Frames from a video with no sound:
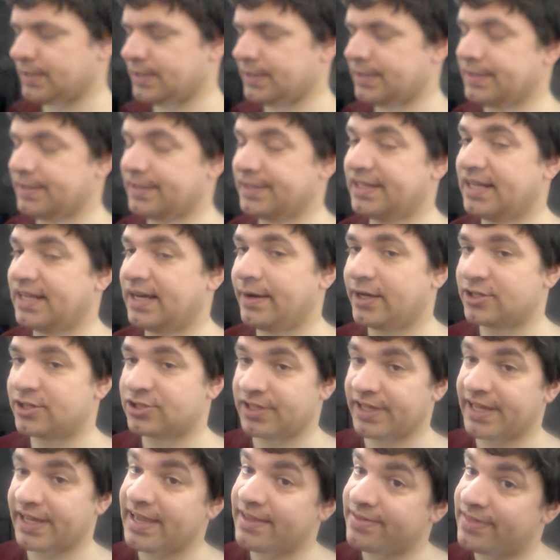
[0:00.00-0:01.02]
Now I
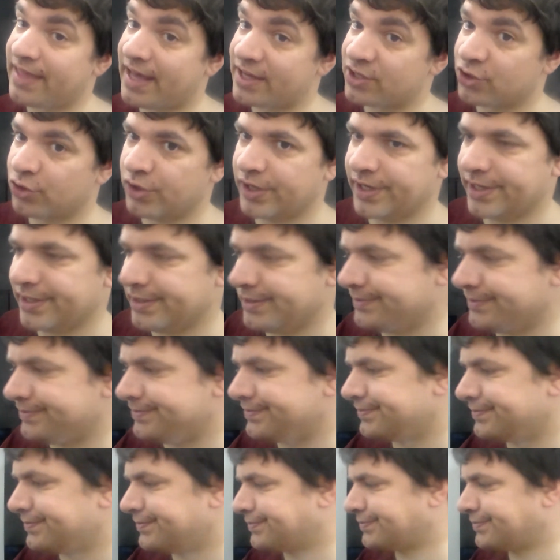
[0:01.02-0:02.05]
shall heat that oil.
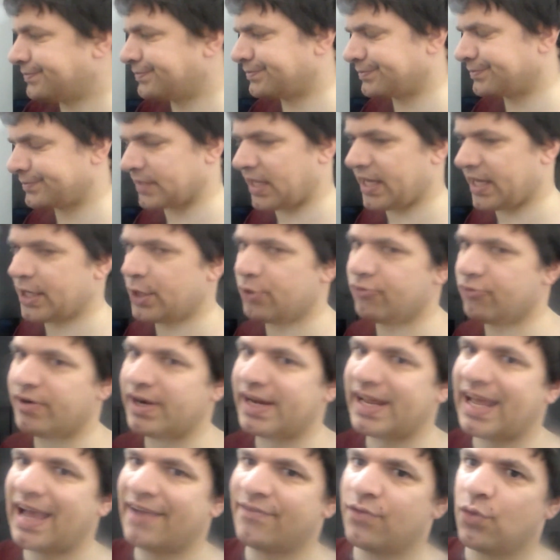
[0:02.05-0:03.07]
I don't
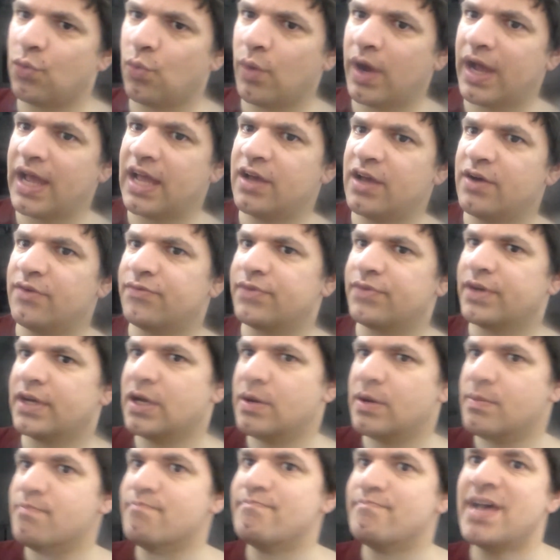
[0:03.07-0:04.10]
really have a way of
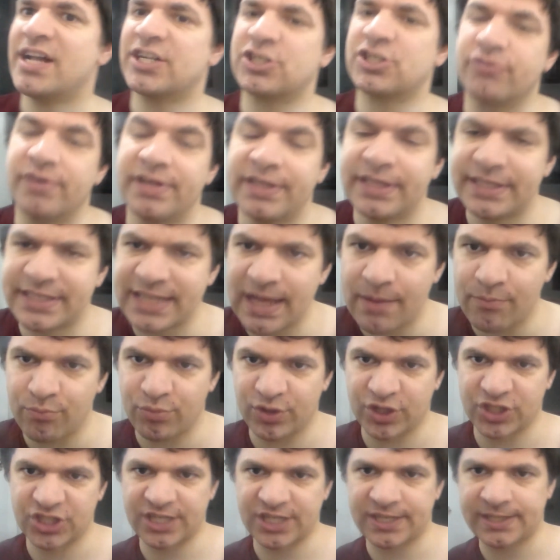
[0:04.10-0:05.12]
measuring the
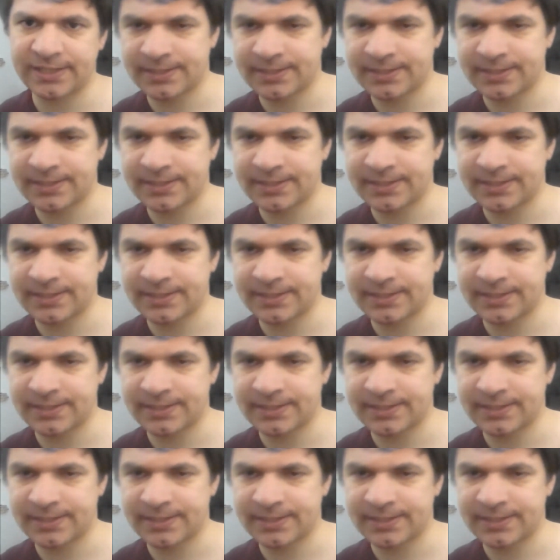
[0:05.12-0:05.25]
temperature.